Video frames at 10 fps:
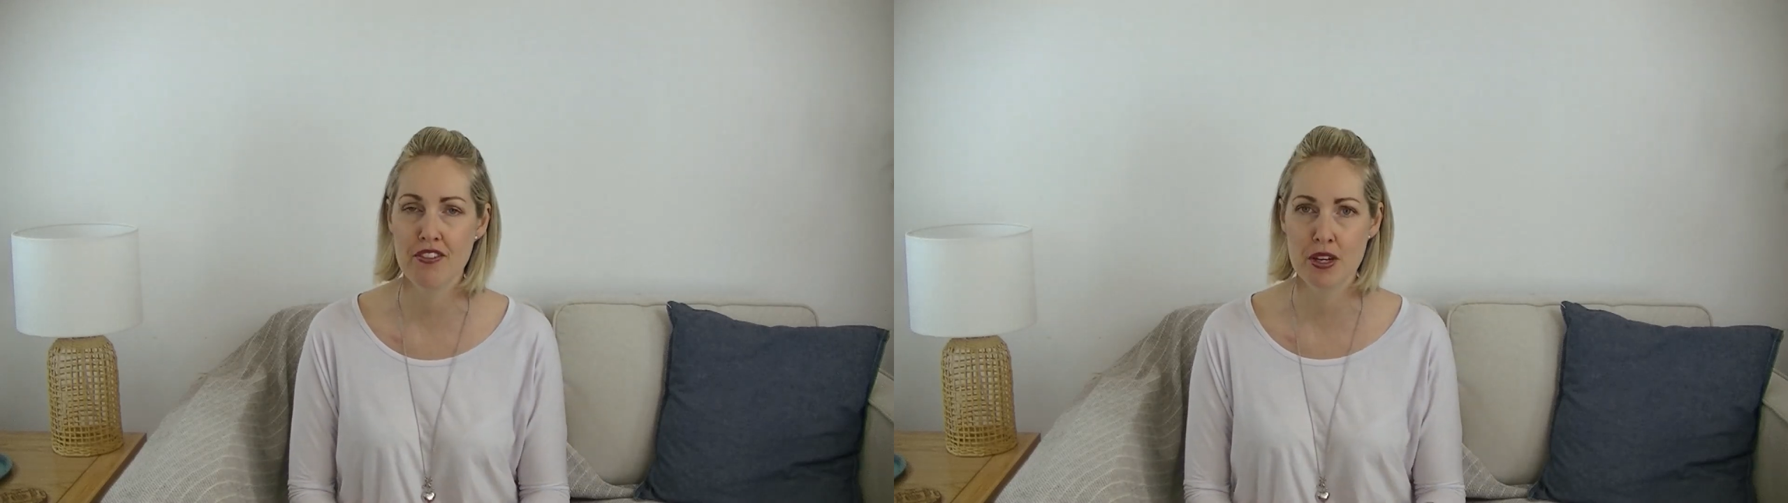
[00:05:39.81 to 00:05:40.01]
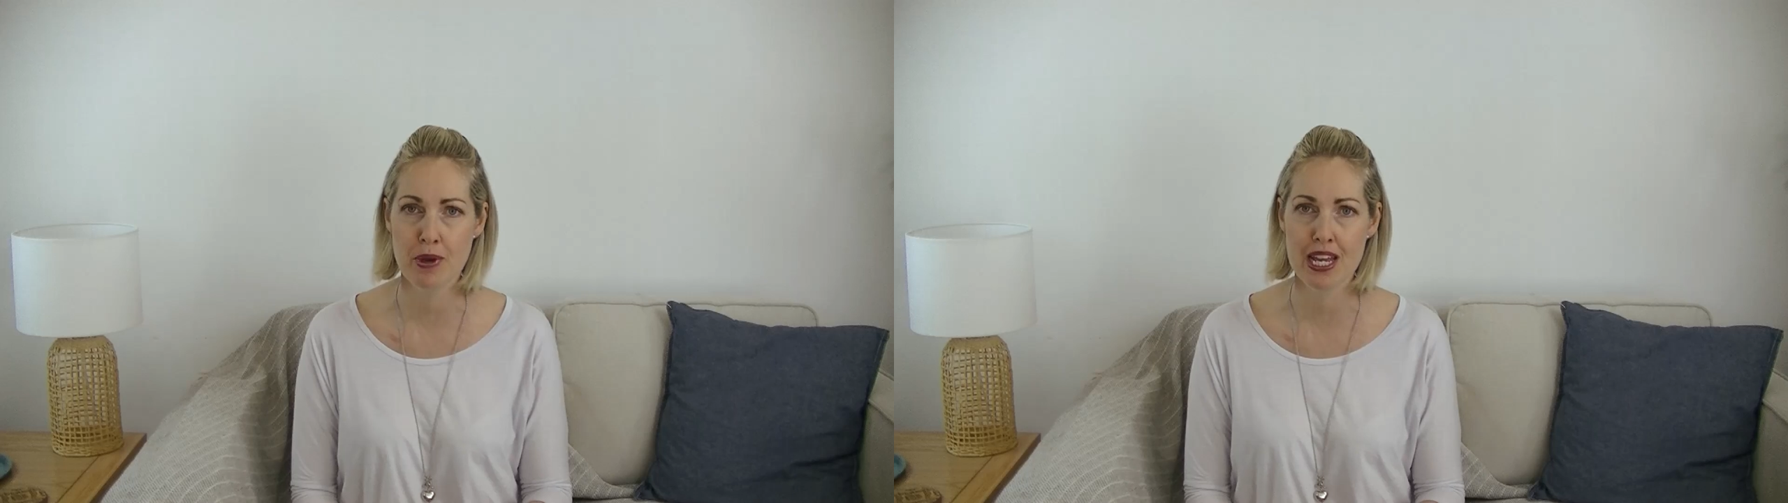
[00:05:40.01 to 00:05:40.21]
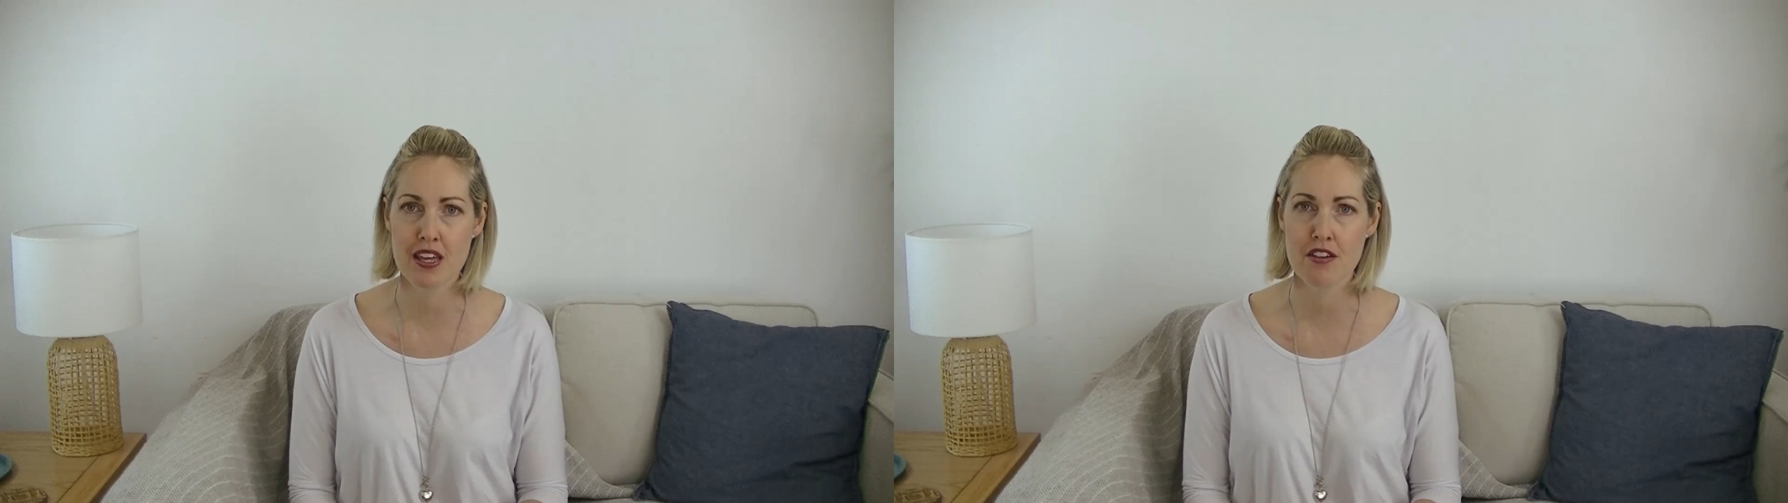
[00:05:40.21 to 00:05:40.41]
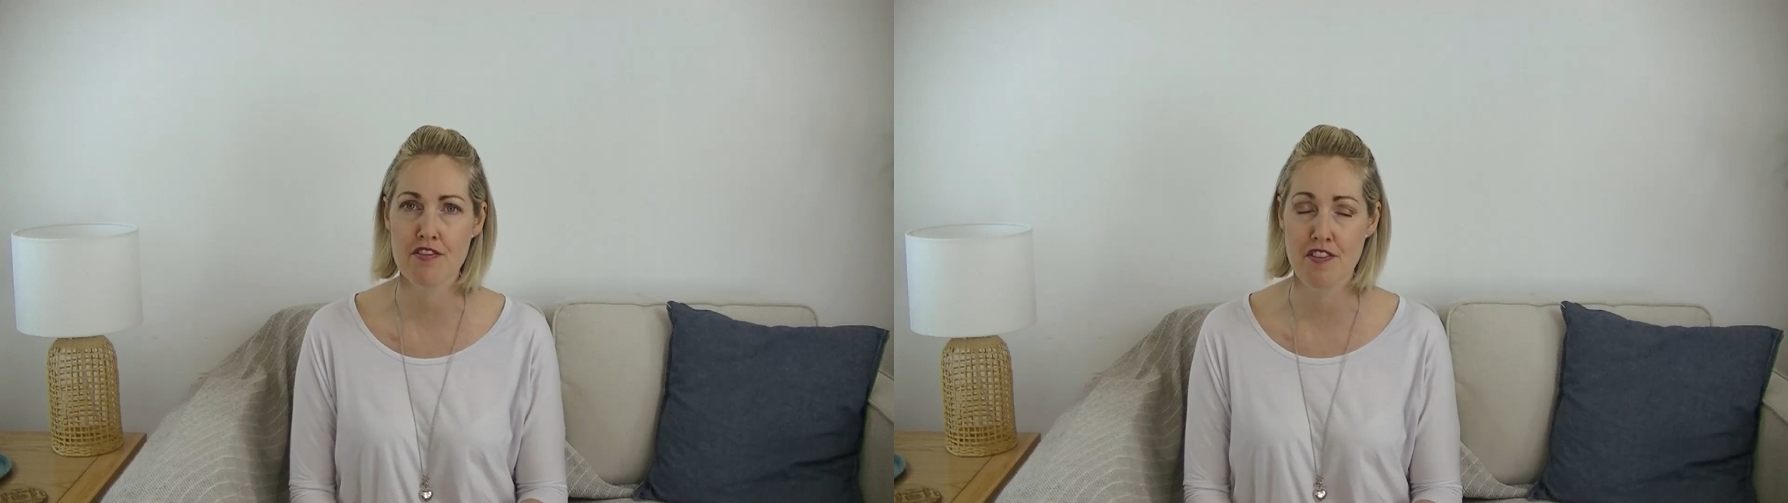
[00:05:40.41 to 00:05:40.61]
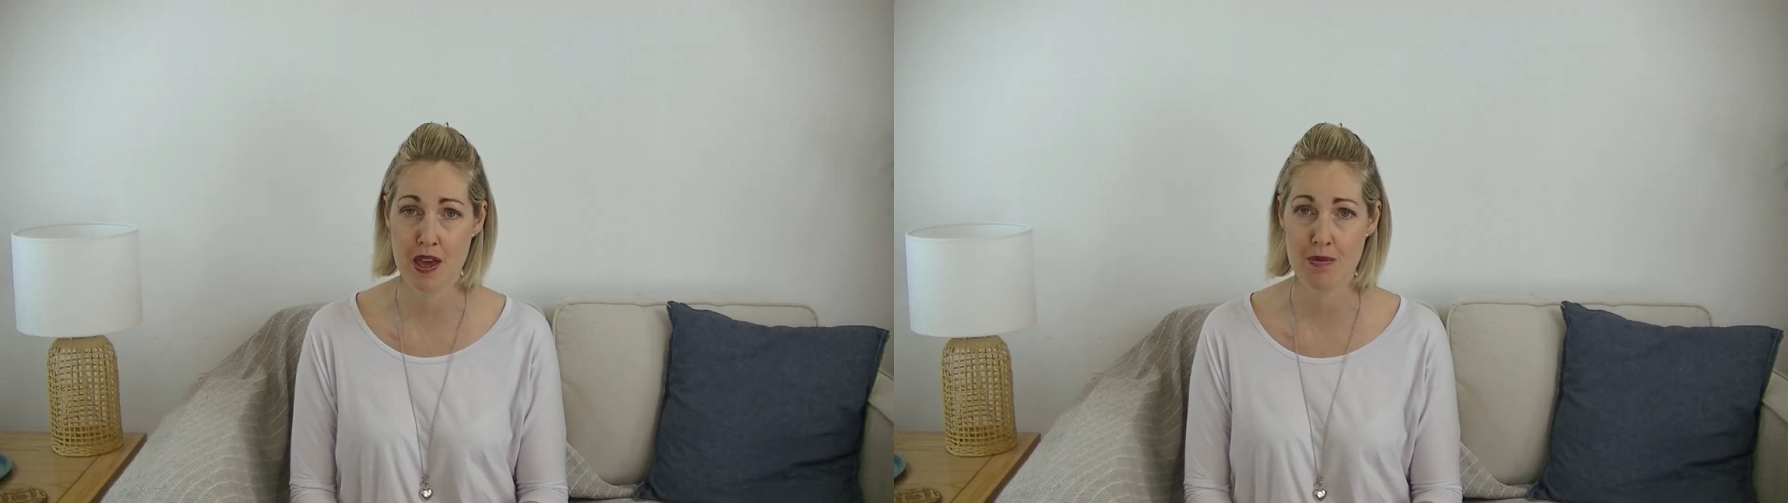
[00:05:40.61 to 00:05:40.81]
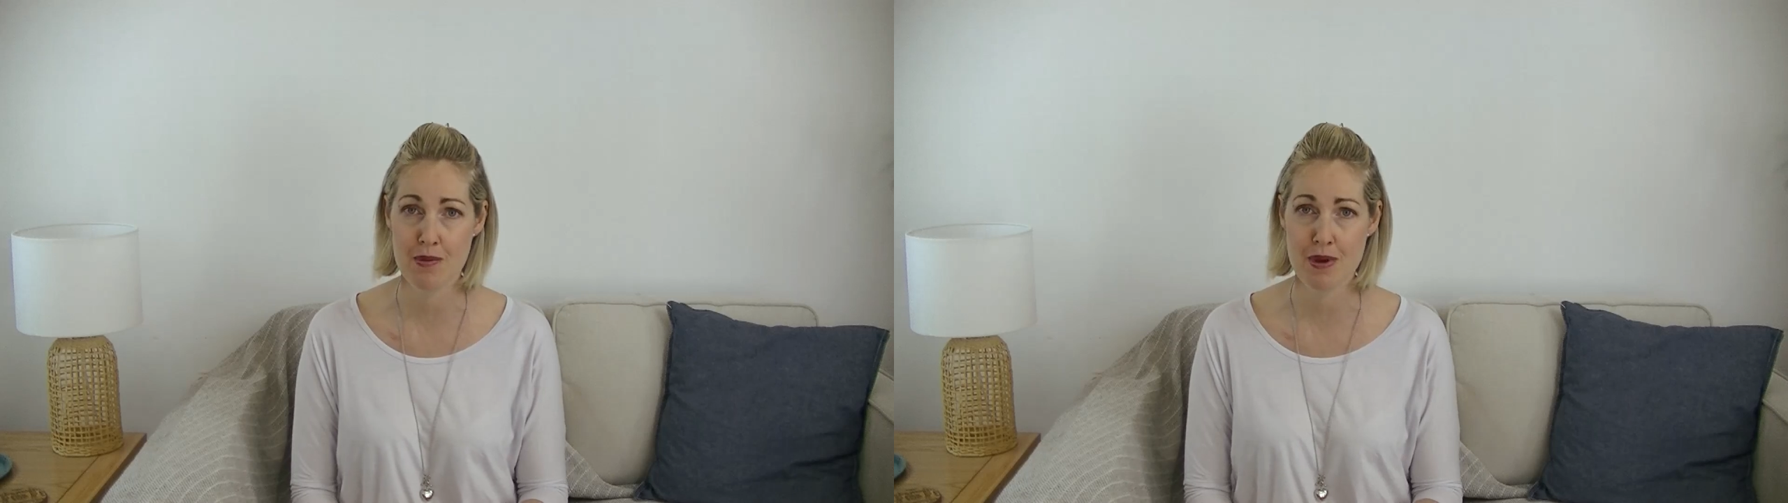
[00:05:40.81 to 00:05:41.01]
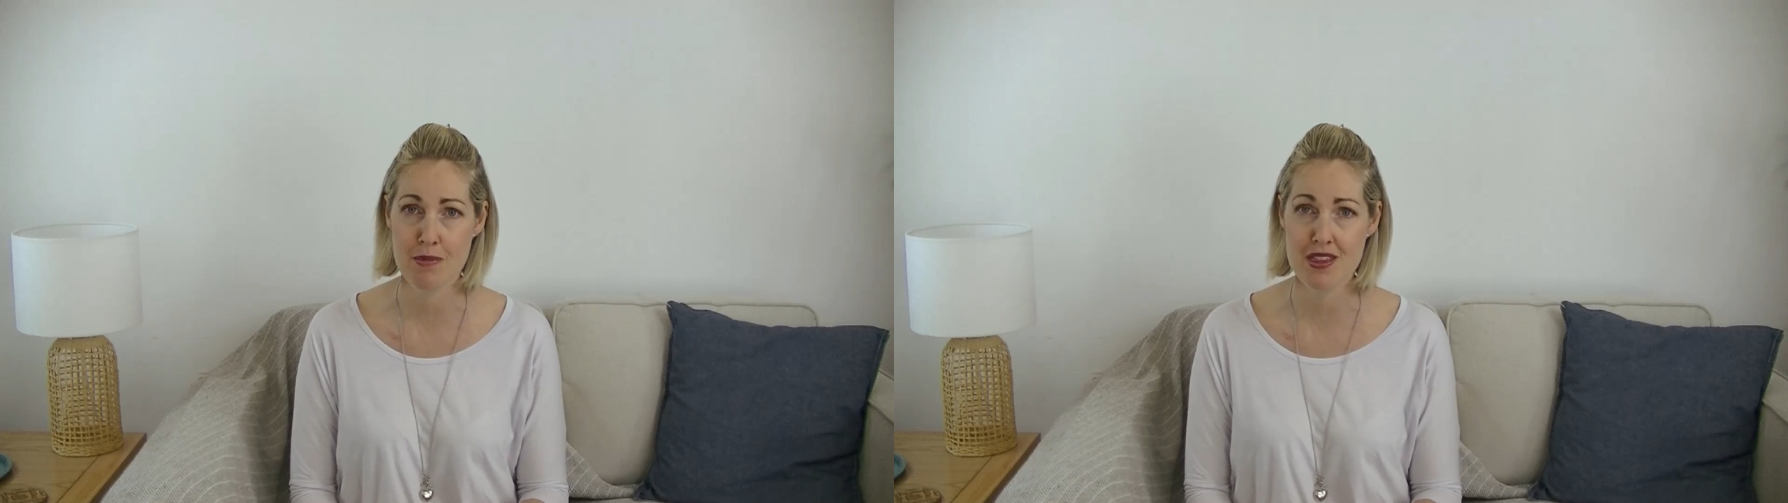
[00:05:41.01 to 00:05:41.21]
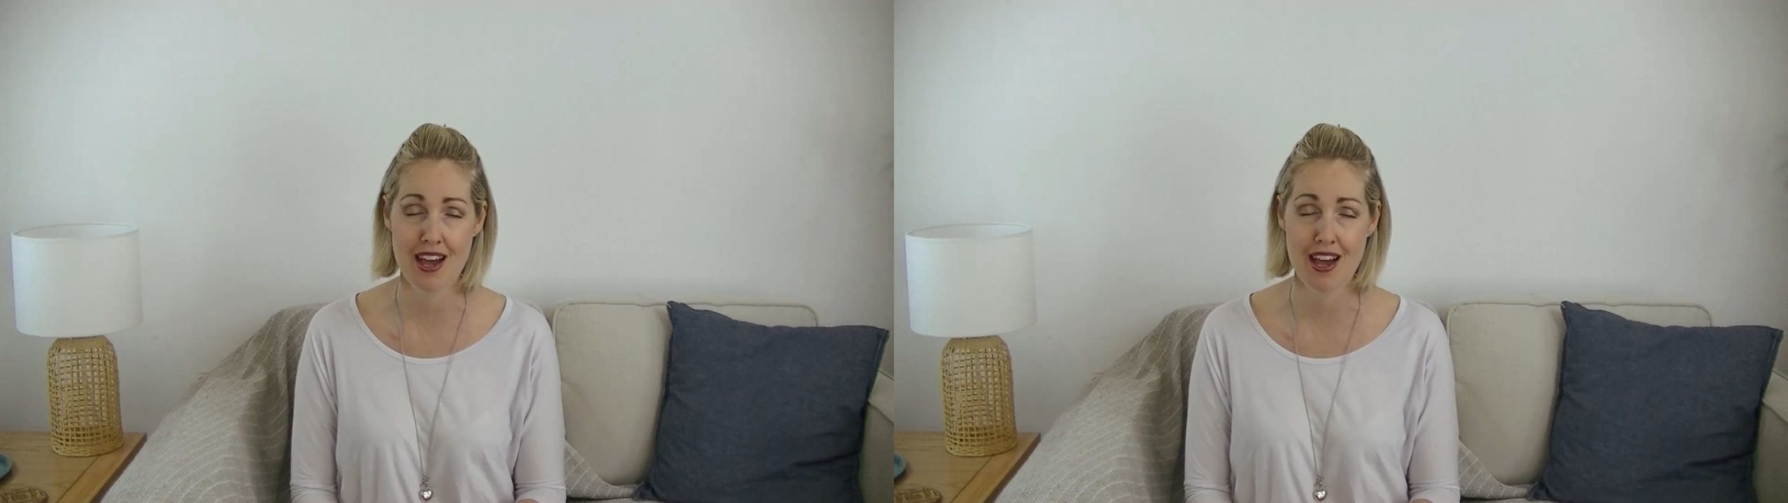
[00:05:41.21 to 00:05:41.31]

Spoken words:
an immediate family member